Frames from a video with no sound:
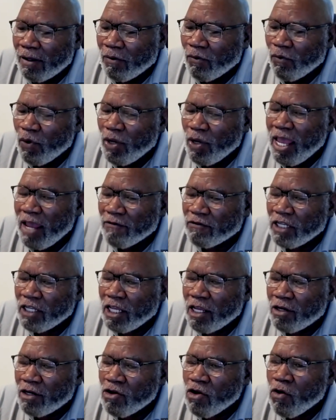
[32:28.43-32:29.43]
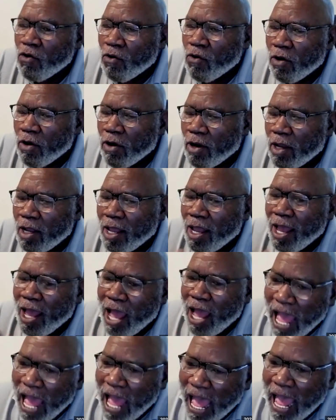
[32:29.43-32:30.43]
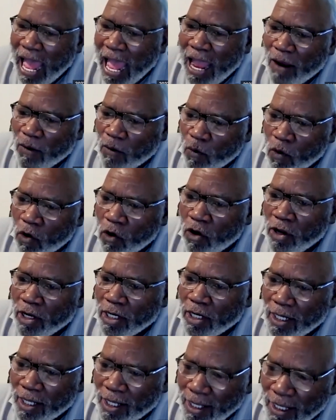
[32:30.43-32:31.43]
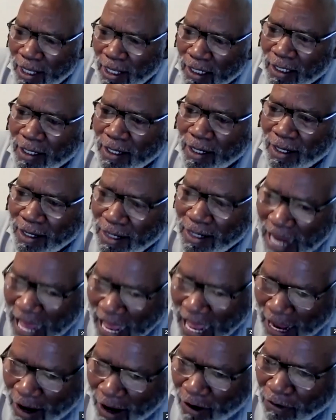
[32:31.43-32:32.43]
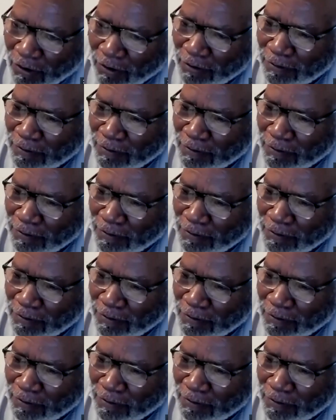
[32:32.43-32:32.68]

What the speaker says: we have to ignore, I want it now,